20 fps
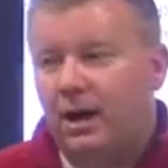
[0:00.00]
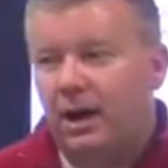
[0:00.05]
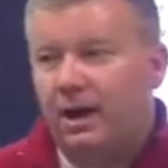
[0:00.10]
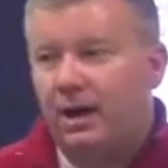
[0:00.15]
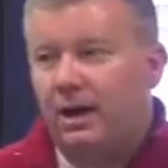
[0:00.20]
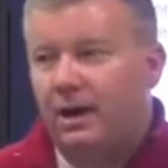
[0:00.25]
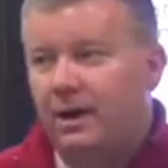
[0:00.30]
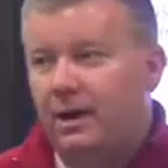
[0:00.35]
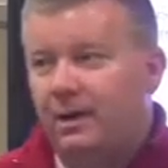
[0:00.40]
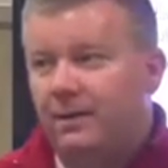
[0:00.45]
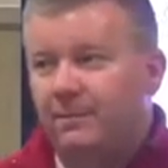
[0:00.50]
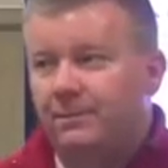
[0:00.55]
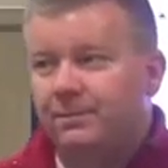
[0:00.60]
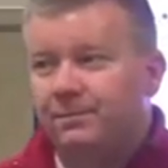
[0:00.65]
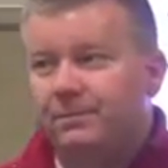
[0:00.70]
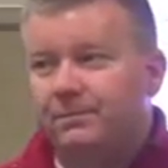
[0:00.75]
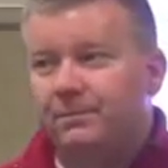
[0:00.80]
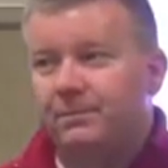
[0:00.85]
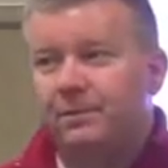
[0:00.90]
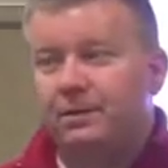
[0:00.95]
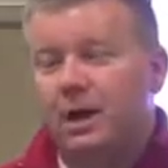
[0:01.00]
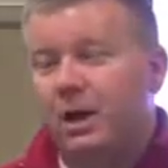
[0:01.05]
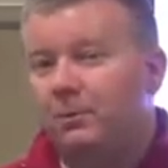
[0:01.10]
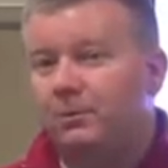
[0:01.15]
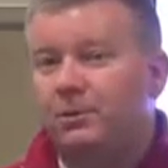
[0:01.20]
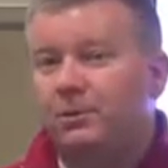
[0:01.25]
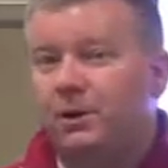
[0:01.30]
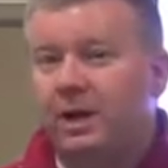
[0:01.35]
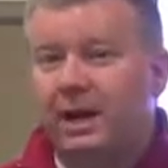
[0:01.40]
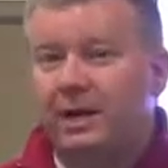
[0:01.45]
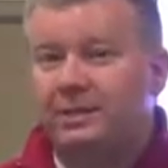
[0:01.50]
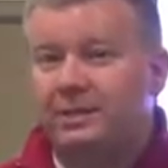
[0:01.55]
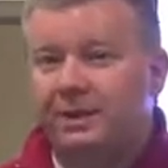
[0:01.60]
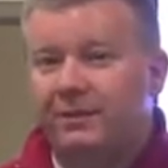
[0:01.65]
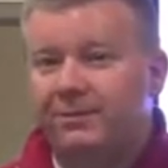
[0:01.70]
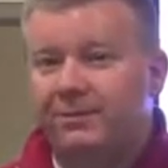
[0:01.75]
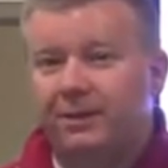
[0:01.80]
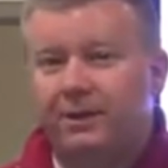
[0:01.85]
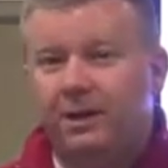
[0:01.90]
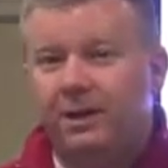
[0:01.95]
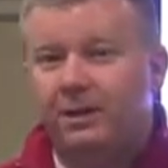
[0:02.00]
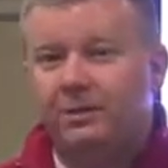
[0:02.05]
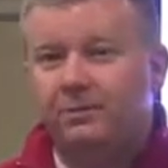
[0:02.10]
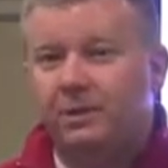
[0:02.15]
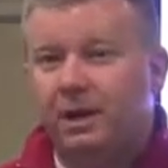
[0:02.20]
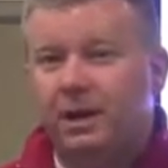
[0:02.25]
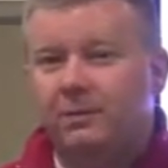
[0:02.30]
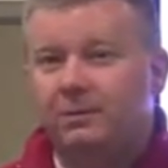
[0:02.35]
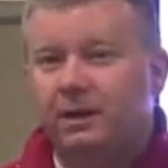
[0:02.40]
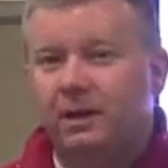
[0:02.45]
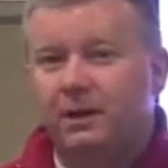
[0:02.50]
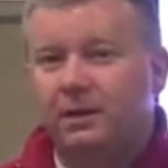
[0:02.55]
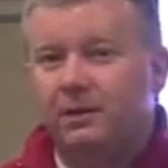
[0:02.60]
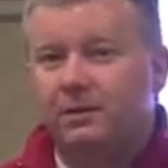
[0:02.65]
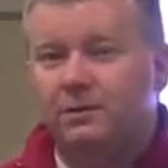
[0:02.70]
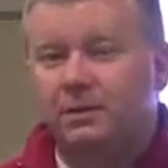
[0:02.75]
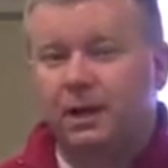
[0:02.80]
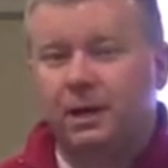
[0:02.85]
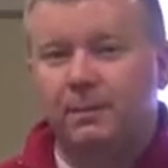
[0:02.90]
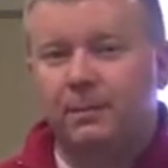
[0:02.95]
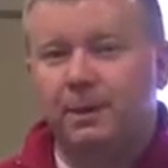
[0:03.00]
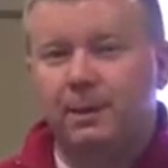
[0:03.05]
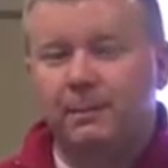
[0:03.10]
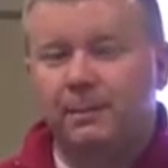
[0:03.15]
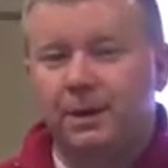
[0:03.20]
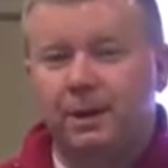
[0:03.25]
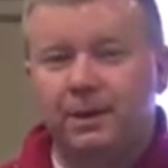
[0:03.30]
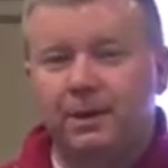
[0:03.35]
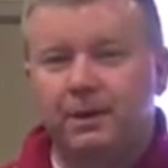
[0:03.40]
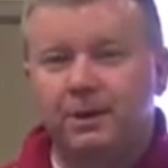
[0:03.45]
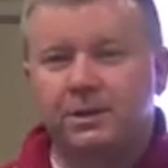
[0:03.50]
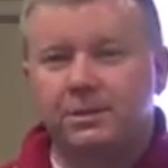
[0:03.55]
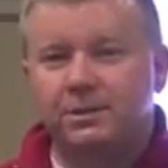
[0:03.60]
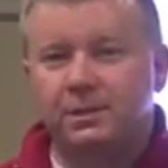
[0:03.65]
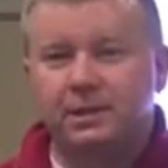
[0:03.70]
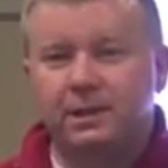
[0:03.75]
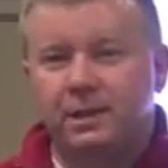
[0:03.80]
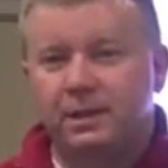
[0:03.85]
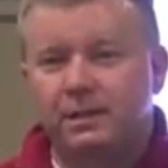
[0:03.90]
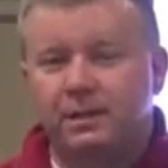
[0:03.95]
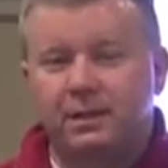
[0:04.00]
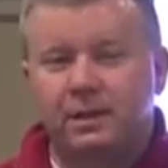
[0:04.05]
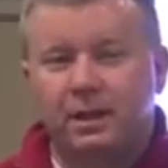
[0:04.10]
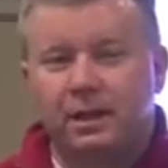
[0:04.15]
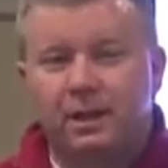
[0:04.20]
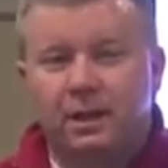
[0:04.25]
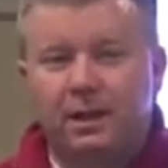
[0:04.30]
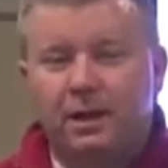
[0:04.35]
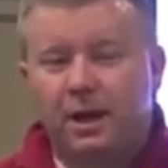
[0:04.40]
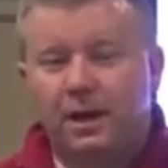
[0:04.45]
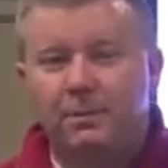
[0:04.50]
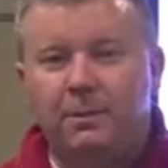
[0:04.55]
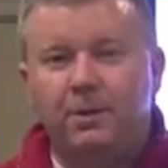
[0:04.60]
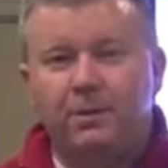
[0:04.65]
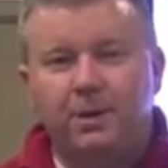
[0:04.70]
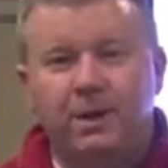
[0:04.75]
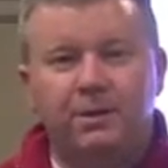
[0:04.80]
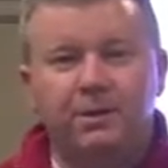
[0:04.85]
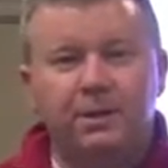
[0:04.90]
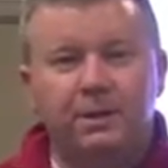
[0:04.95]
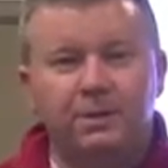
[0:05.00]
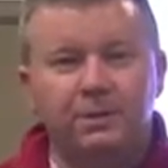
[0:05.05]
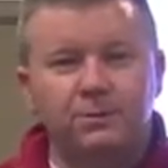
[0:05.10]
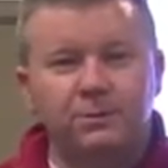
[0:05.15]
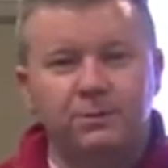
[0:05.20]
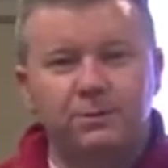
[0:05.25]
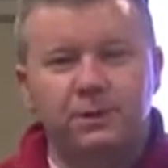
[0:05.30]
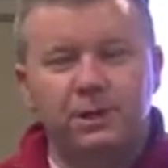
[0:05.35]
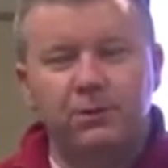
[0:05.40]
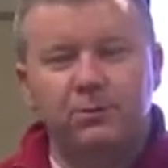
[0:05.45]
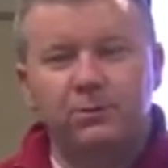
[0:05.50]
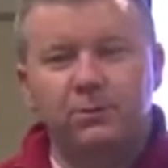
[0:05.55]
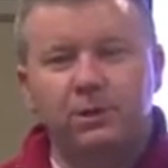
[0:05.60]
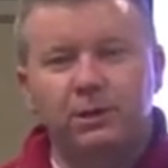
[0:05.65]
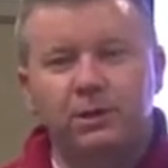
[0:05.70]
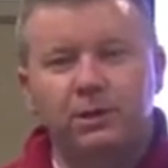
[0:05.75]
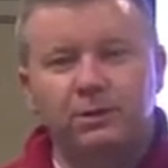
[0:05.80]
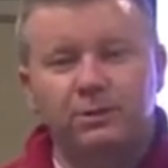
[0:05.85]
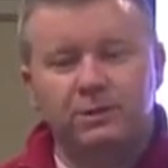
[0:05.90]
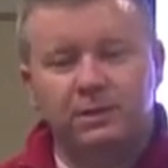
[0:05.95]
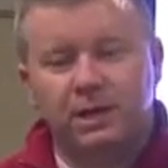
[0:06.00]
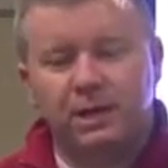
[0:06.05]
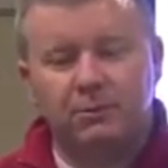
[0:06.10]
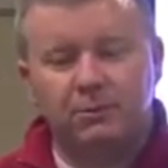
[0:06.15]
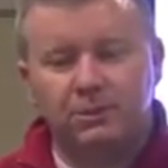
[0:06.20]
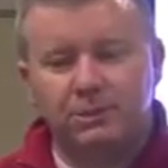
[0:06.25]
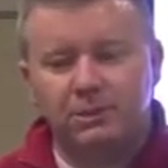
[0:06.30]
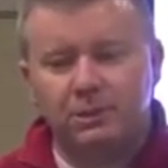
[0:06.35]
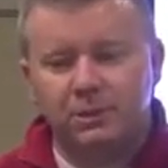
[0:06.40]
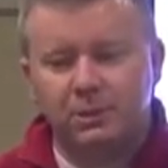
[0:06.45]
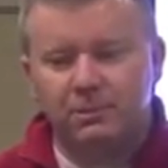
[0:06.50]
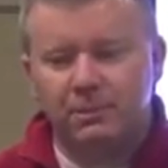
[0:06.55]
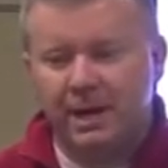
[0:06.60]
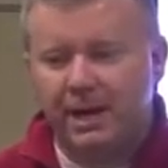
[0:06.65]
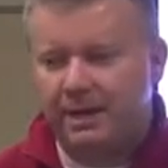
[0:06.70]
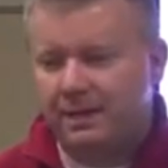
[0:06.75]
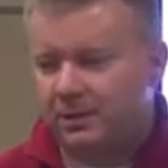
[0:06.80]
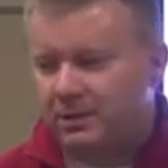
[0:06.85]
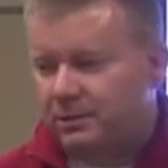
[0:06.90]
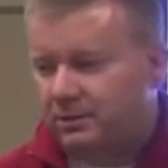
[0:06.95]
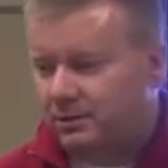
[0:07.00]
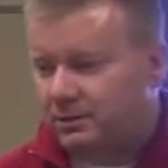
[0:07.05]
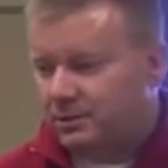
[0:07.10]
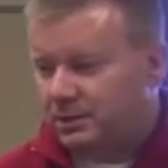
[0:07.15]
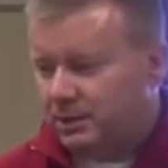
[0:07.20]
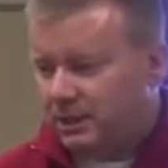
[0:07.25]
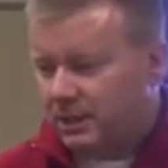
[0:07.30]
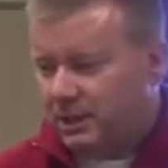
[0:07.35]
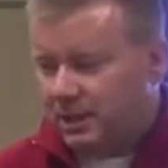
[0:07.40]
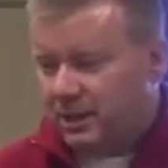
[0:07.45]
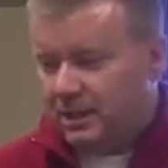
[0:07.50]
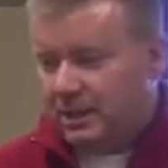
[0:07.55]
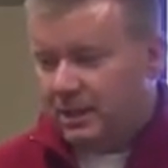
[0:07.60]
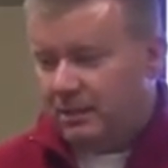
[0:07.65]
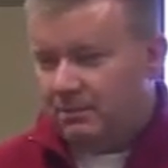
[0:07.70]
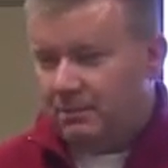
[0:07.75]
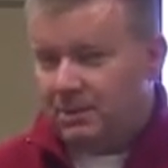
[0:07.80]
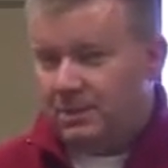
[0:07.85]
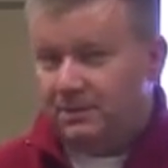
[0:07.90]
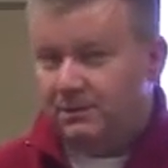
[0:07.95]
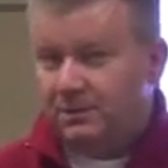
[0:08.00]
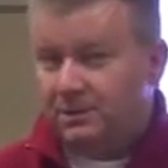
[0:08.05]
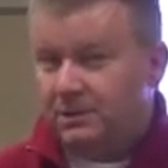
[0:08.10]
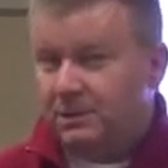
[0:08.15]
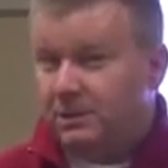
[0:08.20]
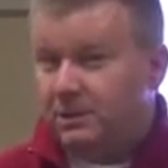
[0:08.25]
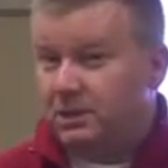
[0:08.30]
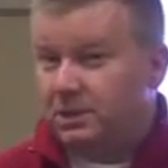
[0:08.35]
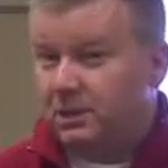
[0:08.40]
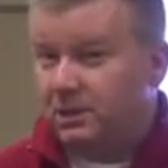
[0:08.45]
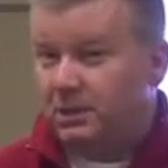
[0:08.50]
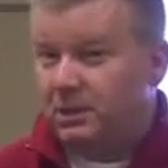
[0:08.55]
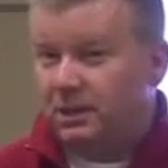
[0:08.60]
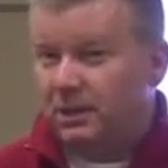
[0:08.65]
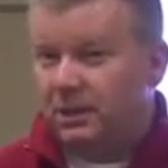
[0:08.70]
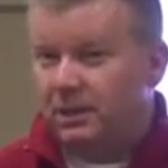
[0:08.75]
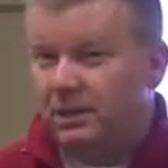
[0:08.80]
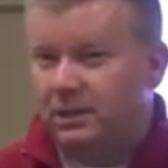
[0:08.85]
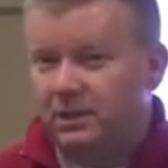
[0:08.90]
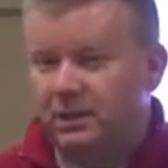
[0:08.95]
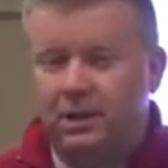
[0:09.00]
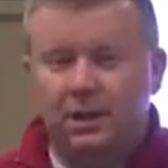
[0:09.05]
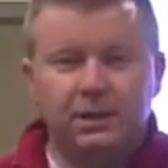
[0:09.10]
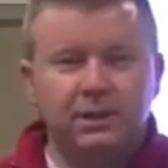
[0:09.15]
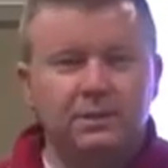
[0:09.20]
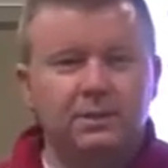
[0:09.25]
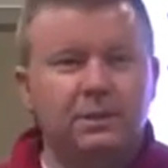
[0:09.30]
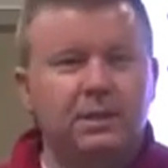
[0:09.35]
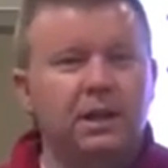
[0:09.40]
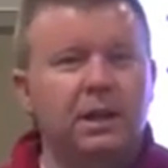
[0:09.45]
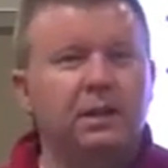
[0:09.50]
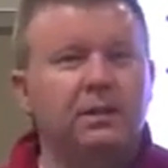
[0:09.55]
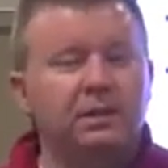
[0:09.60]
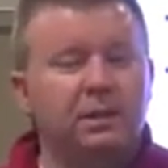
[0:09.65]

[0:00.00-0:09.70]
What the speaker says: Hope you guys have fun while I'm gone. I'll be in Paris, and then I'll be around Huntsville and everywhere else, and I will see you back on, I believe it's the 30th. Yeah, that's the day.